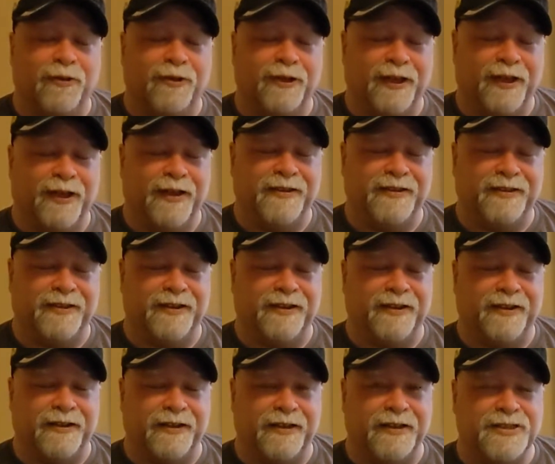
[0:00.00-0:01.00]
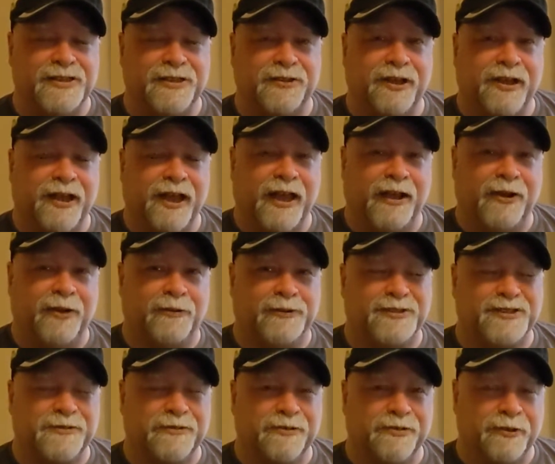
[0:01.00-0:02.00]
It easily
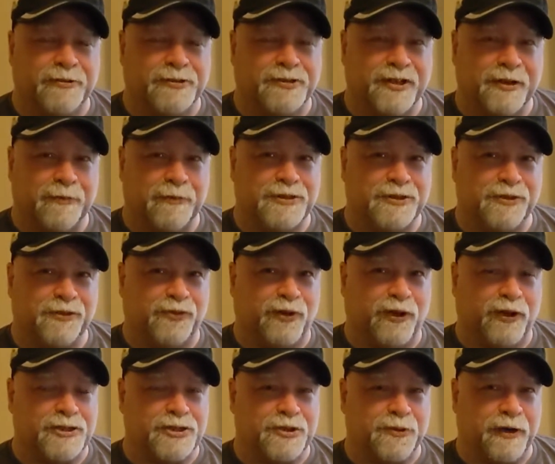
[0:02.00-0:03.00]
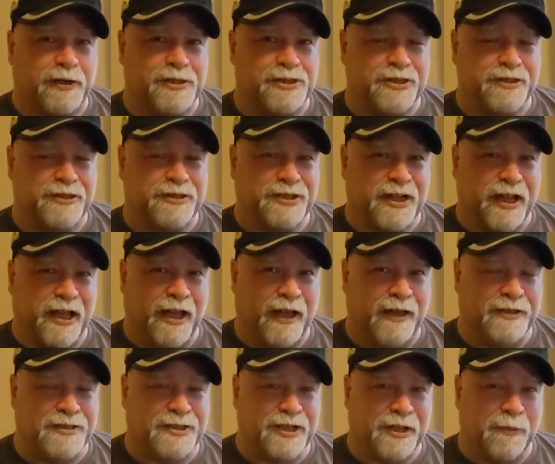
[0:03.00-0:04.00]
handles those temperature fluctuations and
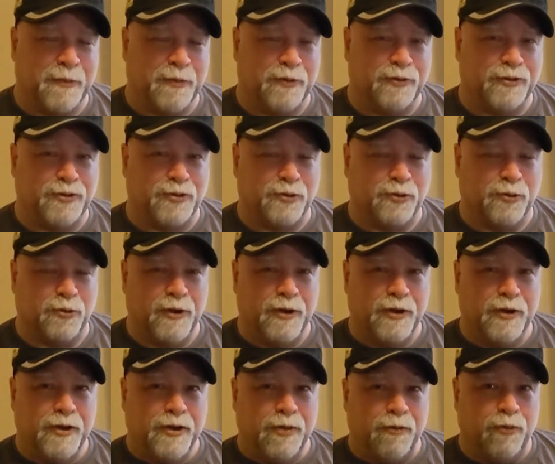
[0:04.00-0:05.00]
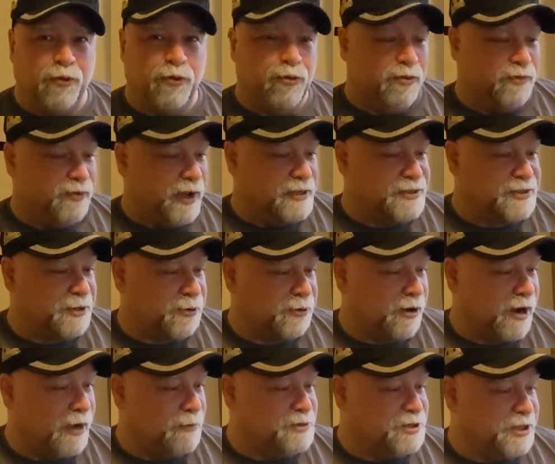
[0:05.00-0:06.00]
is able to move as
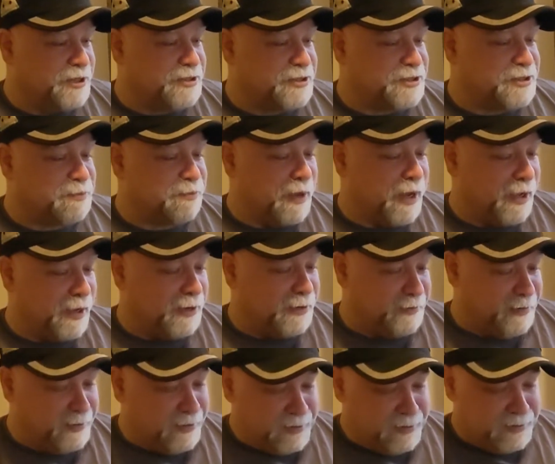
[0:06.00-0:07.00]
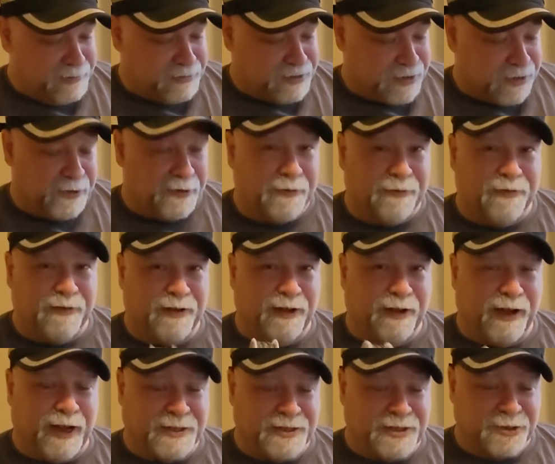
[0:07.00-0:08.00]
other objects expand. So
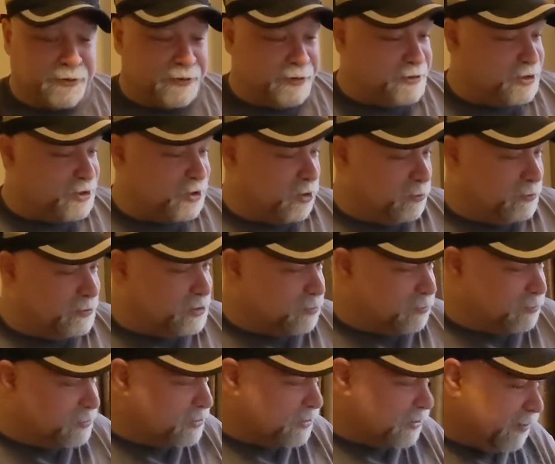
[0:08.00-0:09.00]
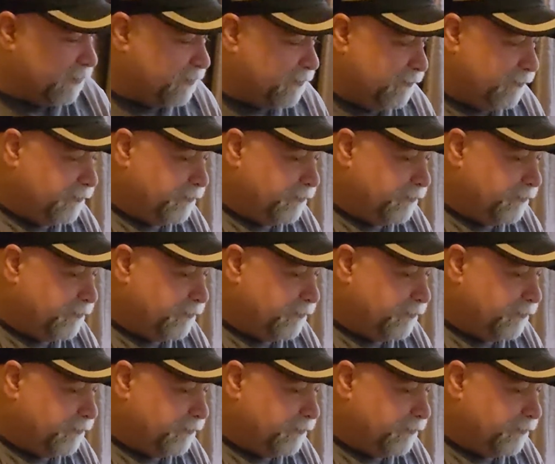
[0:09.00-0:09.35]
I still use the old school stuff.